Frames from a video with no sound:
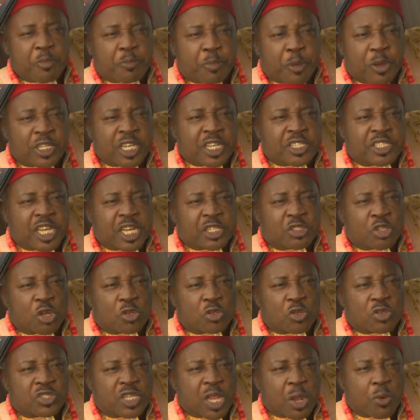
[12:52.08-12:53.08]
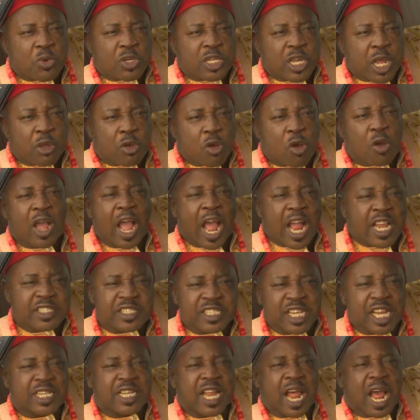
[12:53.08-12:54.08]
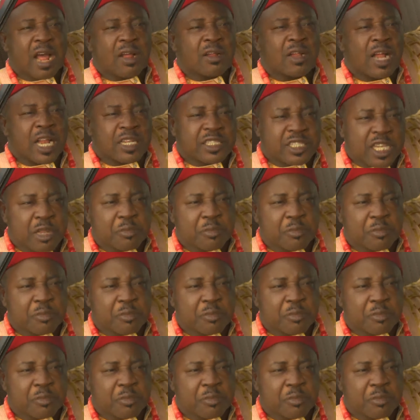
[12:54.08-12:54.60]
the police station, you say we dey go. Enter now and